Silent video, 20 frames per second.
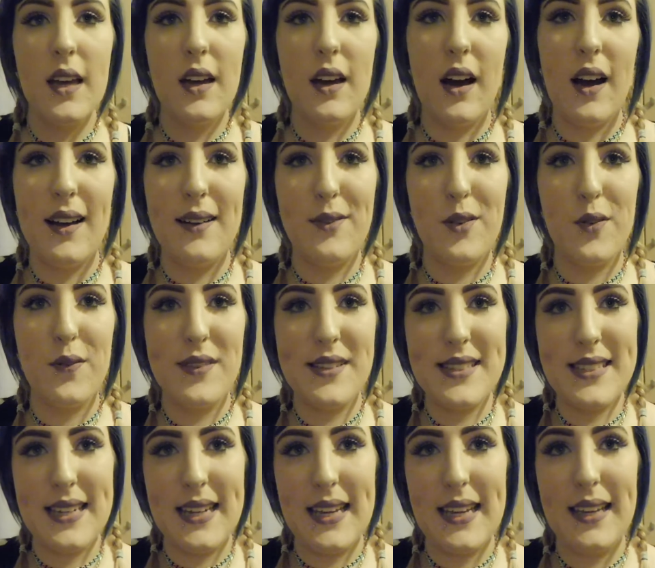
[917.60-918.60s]
I've
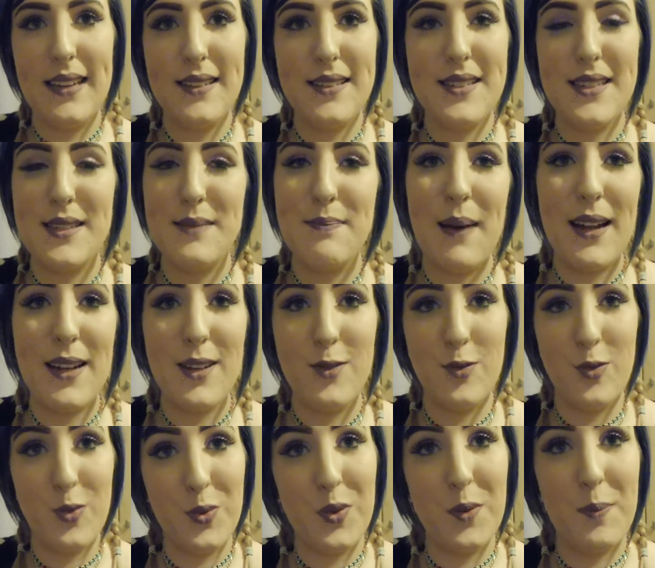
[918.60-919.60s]
obviously dismantled
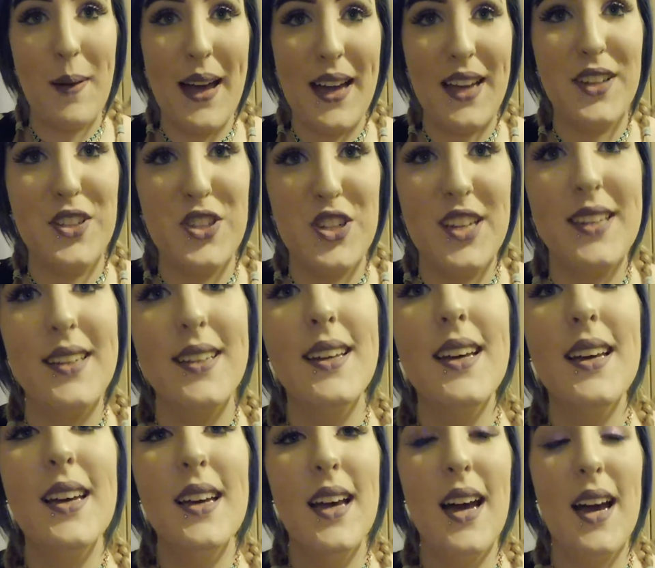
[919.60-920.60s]
all the packaging,
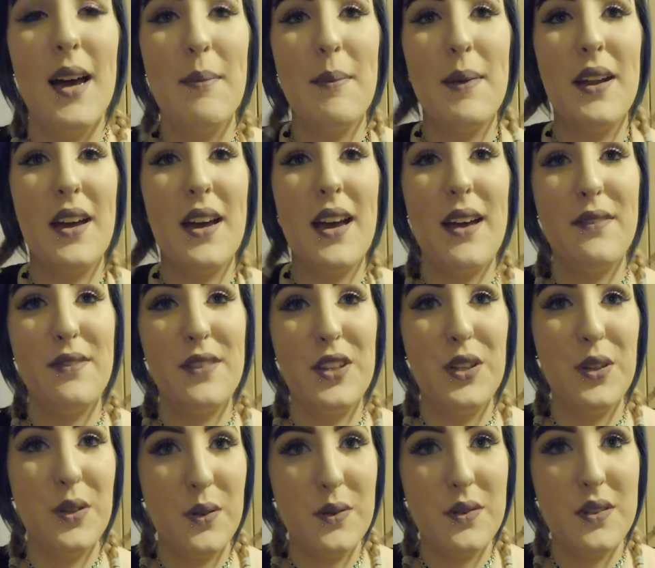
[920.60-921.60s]
and I have
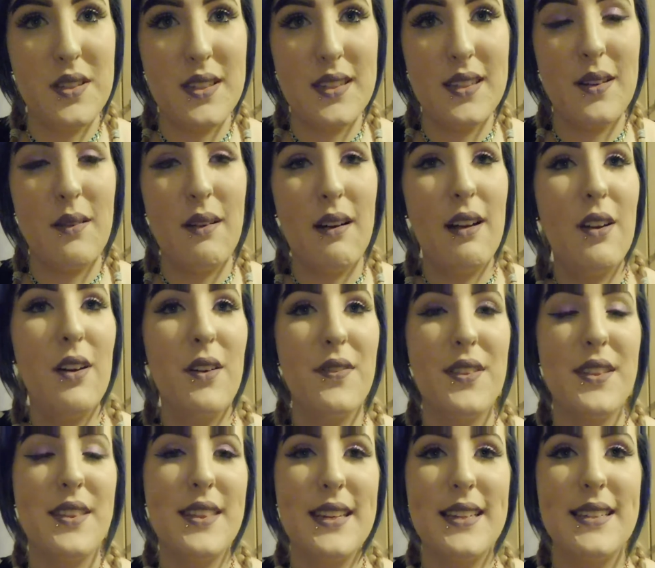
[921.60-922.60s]
used quite a lot of
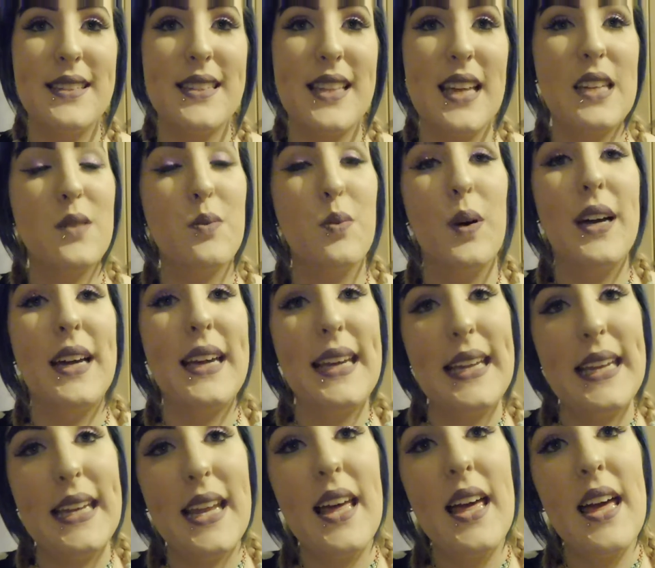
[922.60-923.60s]
the things that were
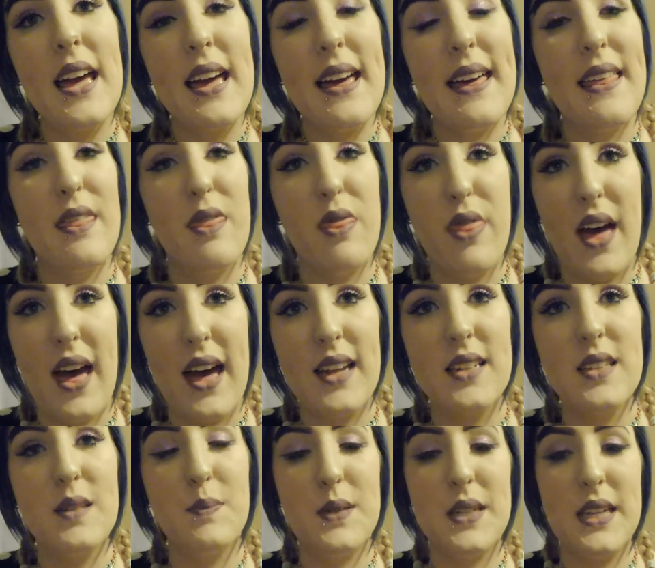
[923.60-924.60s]
in
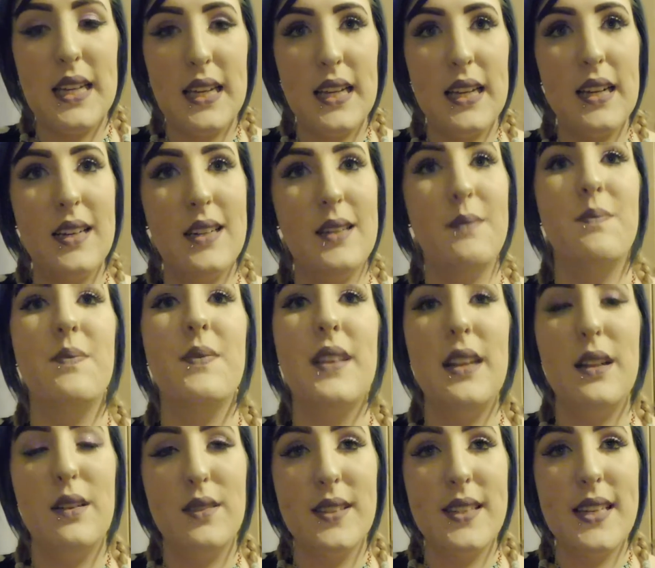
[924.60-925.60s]
that particular
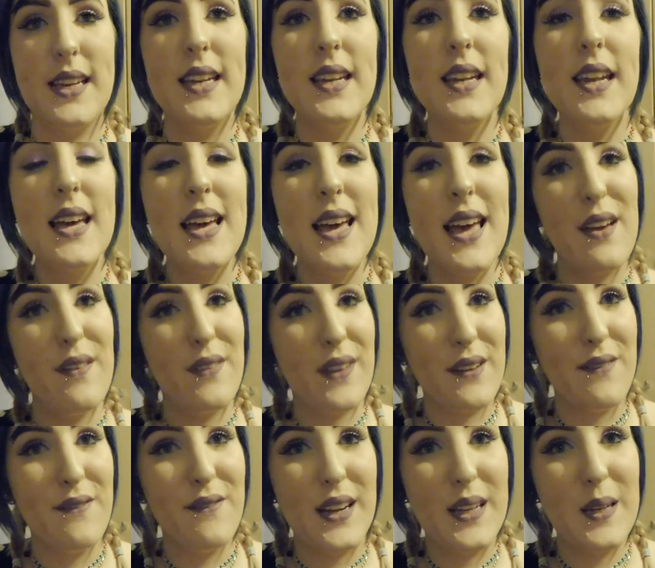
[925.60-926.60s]
little tin. If I
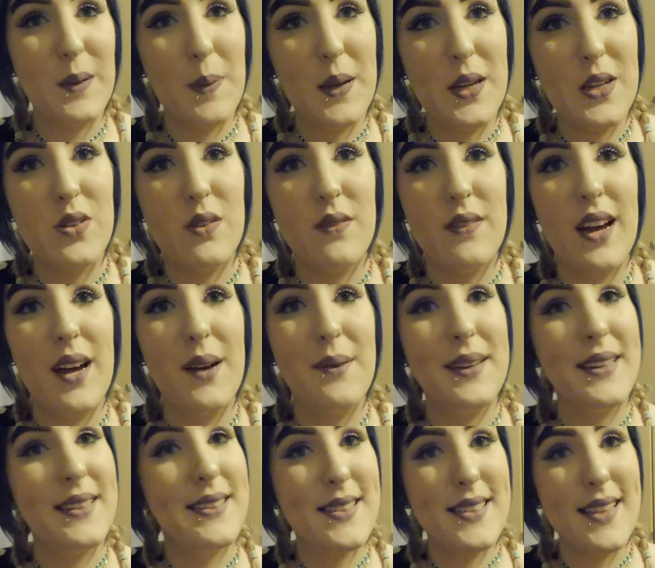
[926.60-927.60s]
can find a picture of it, I
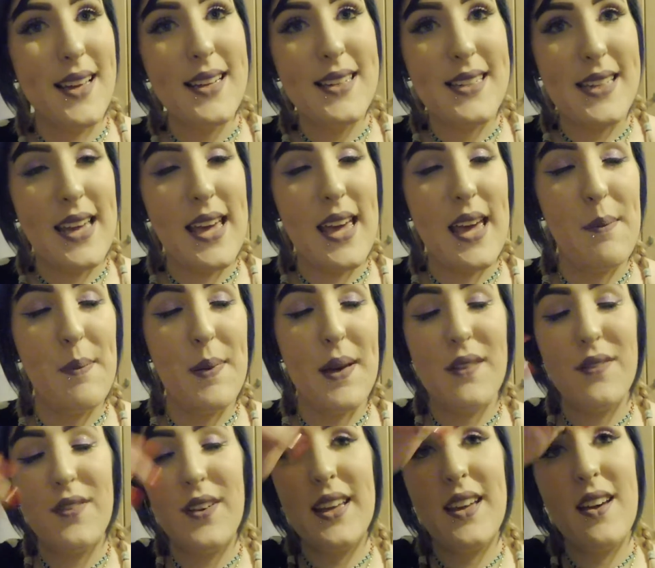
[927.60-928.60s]
will insert it here, but
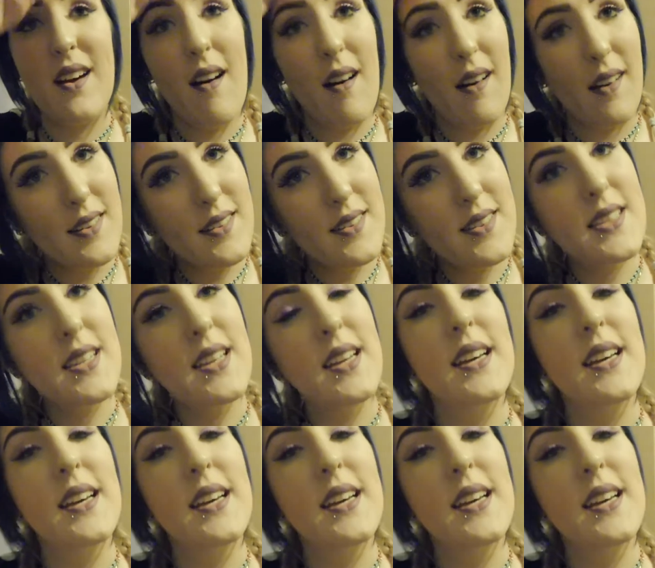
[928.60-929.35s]
if I can't,